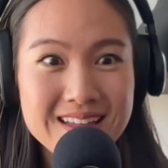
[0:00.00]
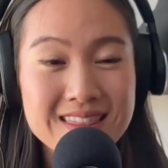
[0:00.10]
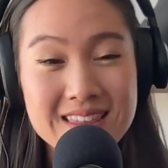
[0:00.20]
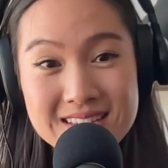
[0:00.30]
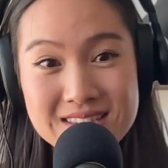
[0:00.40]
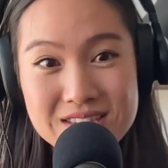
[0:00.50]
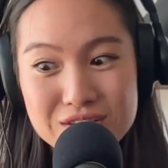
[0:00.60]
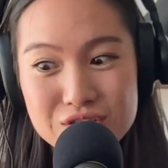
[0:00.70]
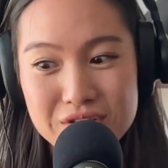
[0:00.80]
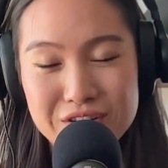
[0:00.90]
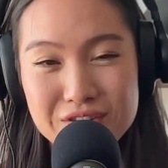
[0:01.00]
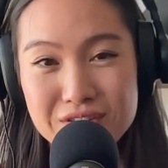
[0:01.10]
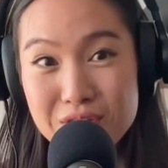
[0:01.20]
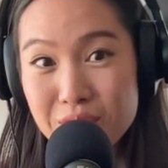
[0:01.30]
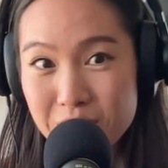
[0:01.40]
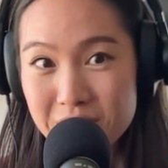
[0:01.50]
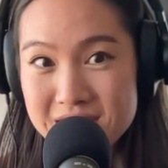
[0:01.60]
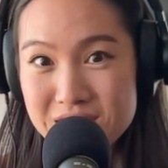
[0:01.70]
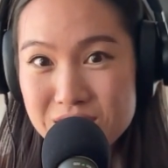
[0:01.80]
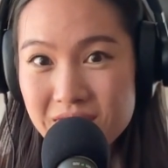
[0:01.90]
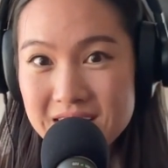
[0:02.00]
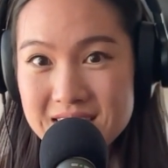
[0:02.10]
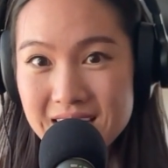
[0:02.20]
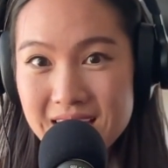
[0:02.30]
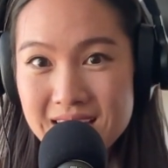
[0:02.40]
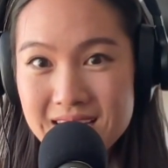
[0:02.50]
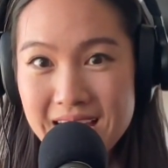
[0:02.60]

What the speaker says: This triggered the authorities to investigate,